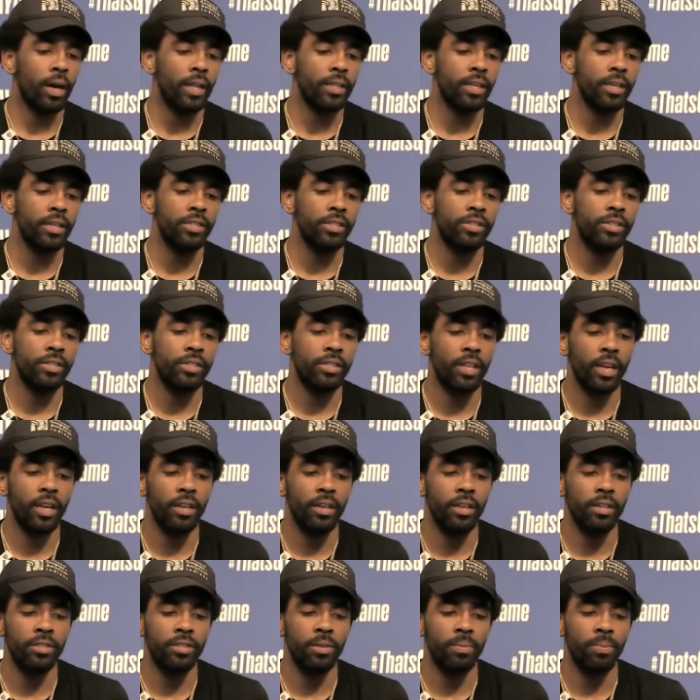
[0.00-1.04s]
think it's just staying
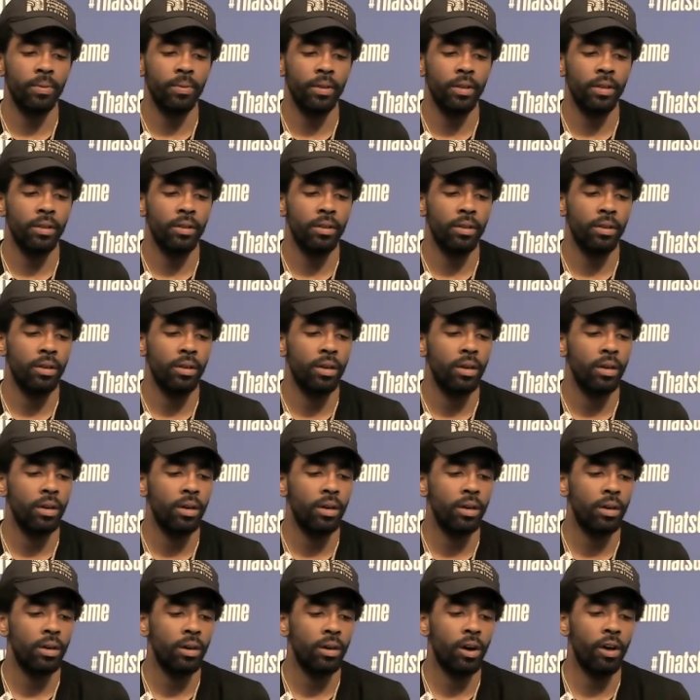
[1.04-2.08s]
disciplined
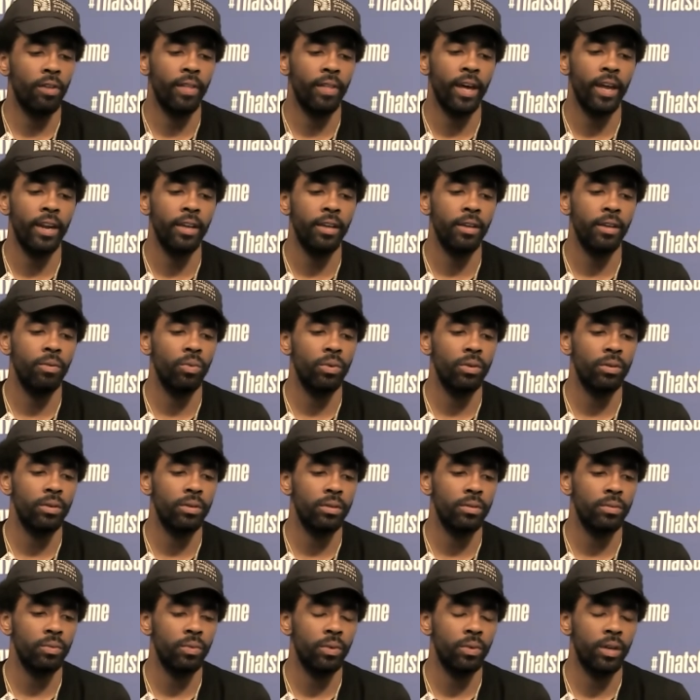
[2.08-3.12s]
on that end
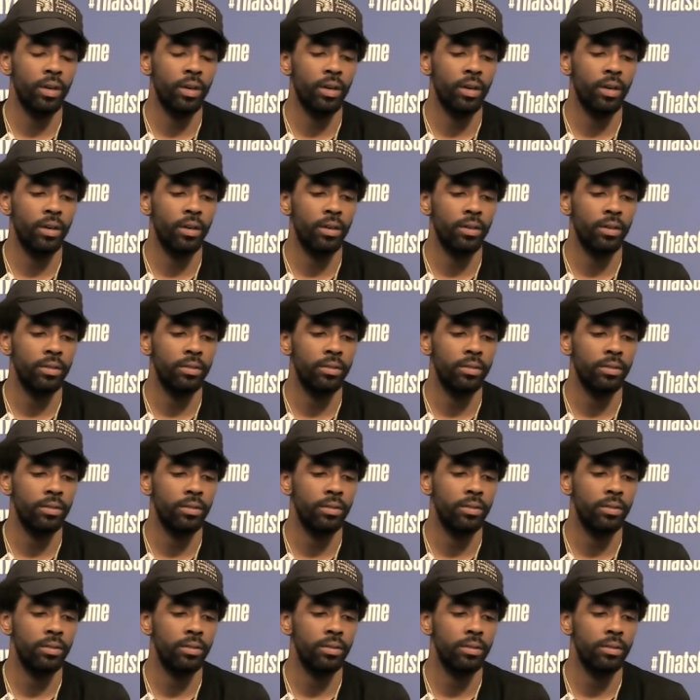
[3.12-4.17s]
when you
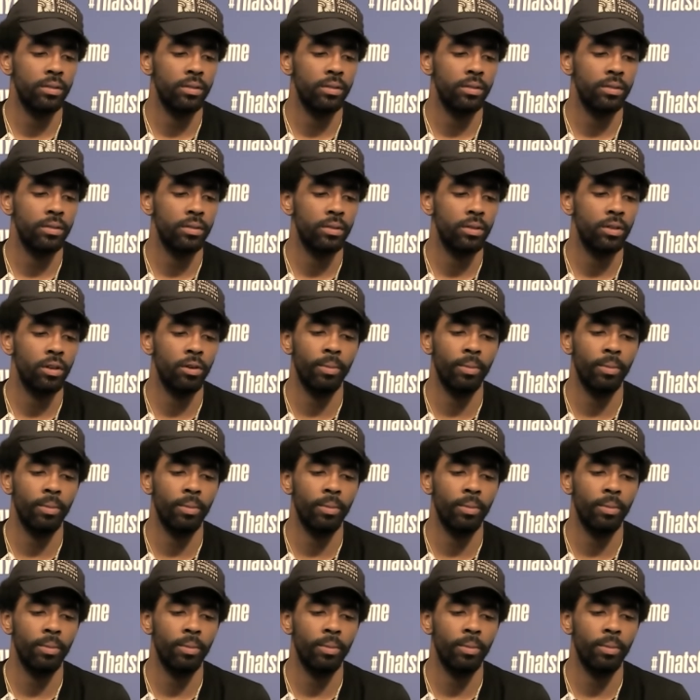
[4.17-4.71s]
know,